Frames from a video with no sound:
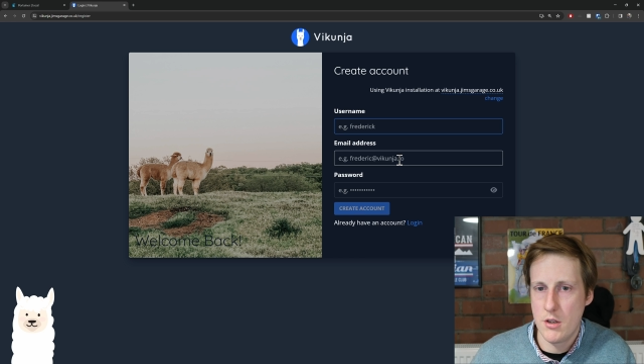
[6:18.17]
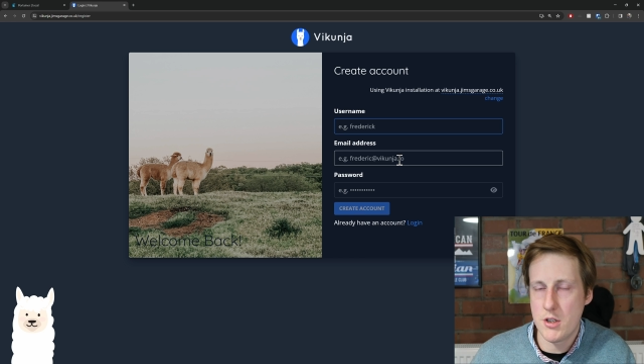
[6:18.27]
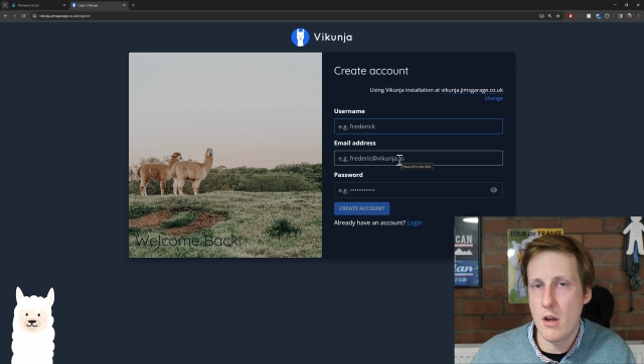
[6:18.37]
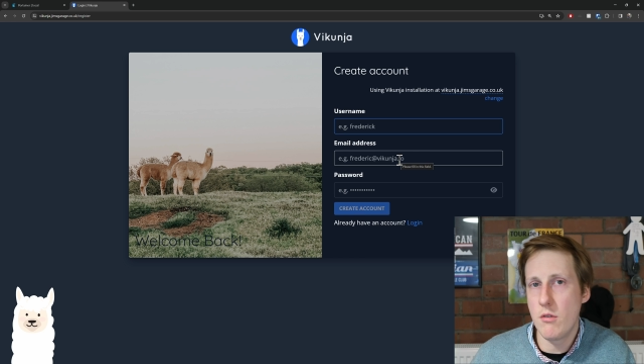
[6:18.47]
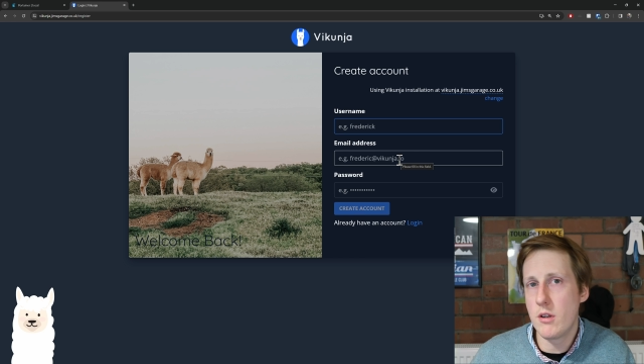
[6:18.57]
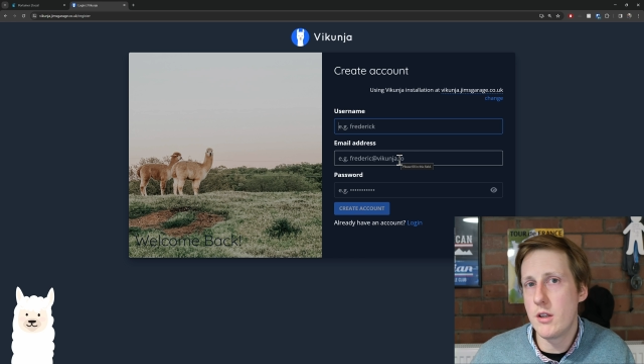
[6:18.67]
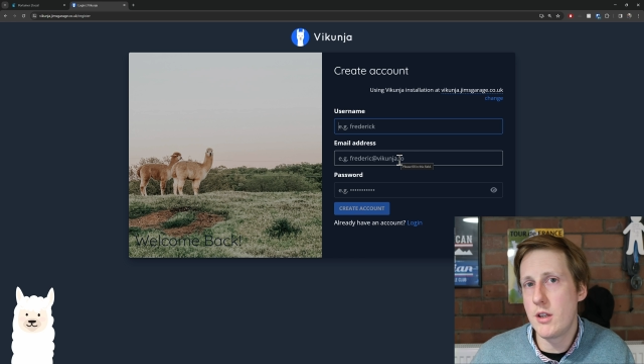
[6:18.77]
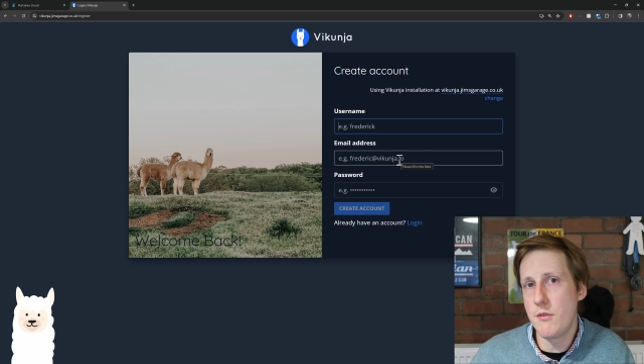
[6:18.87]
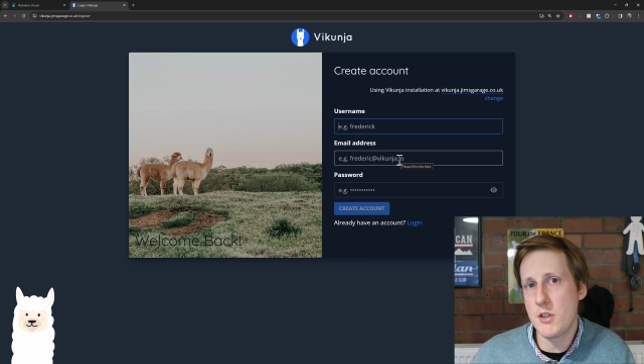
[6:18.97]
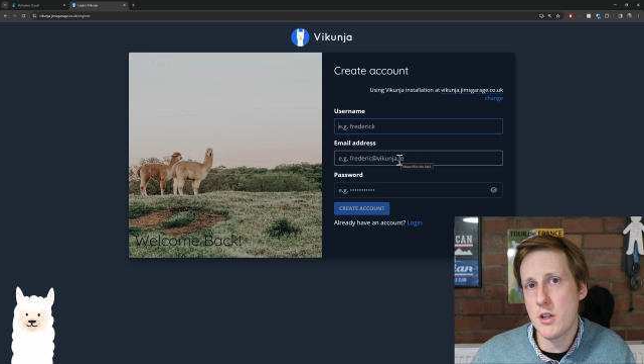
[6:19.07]
So
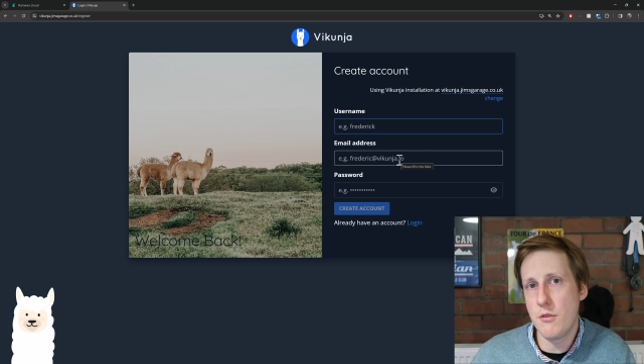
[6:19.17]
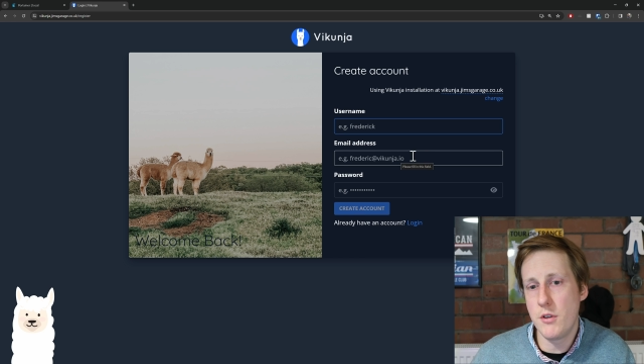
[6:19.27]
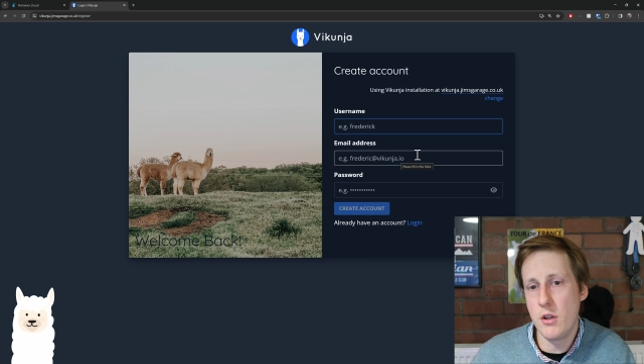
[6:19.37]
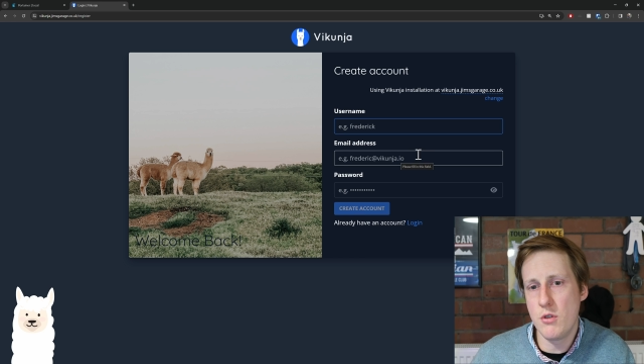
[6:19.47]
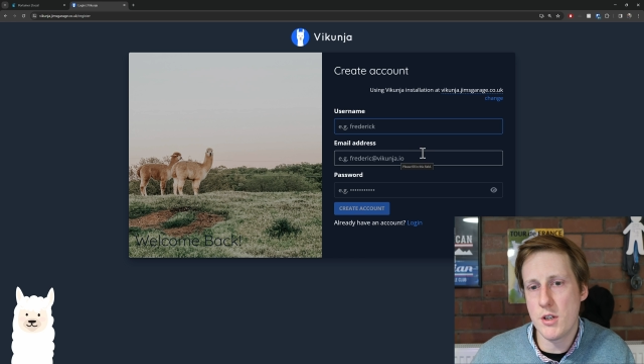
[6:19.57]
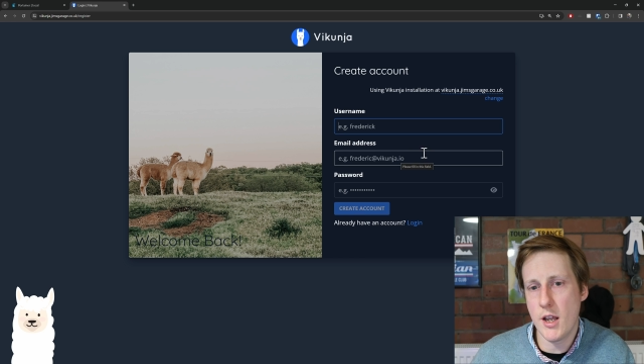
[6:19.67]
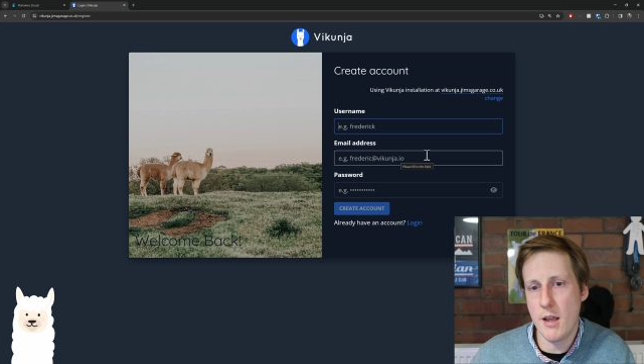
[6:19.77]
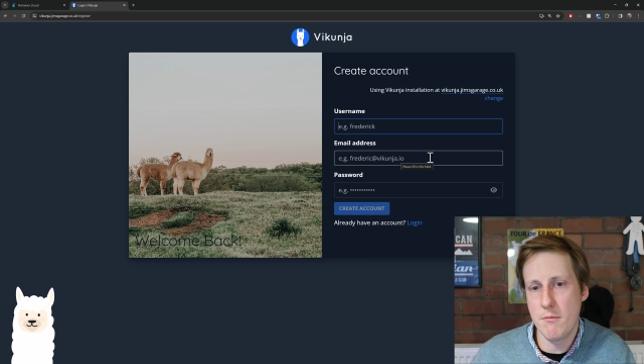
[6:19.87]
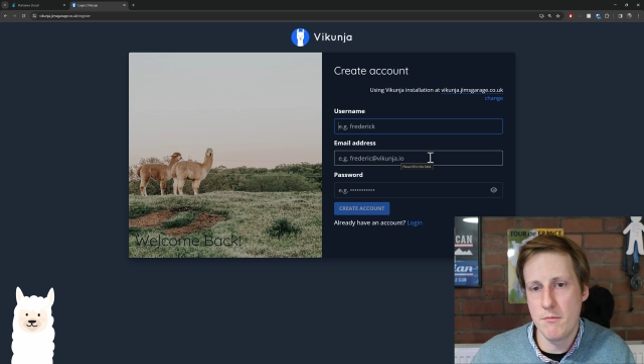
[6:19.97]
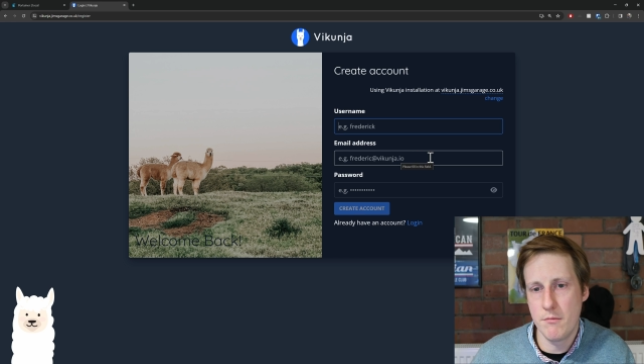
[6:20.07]
give yourself a
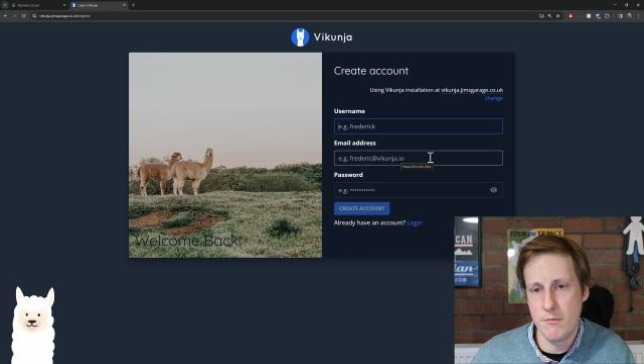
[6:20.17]
username,